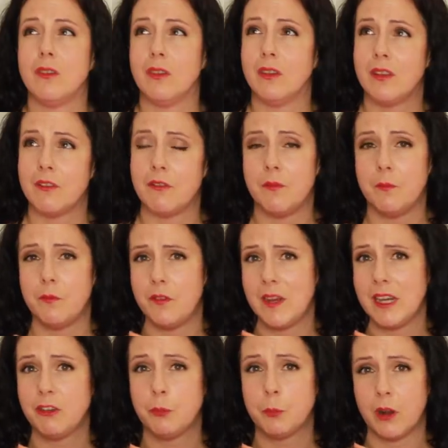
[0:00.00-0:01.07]
The
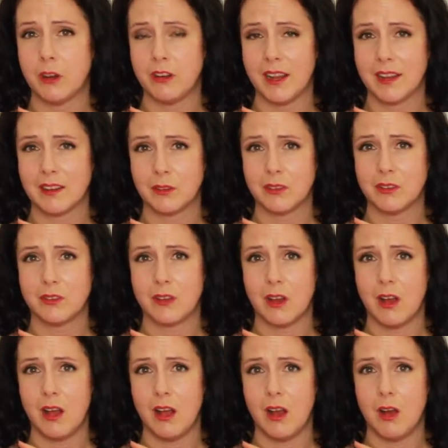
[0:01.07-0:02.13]
finished products
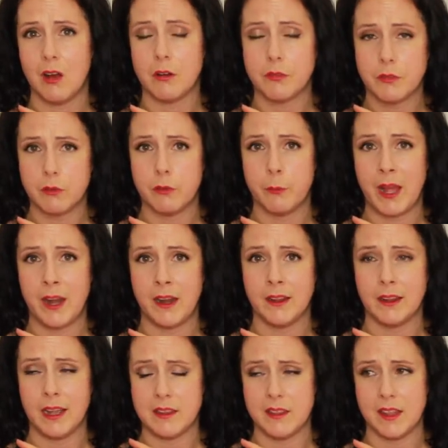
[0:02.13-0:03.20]
off the Romana,
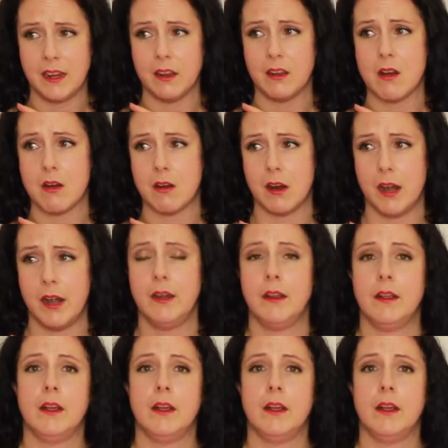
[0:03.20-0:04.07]
I think, are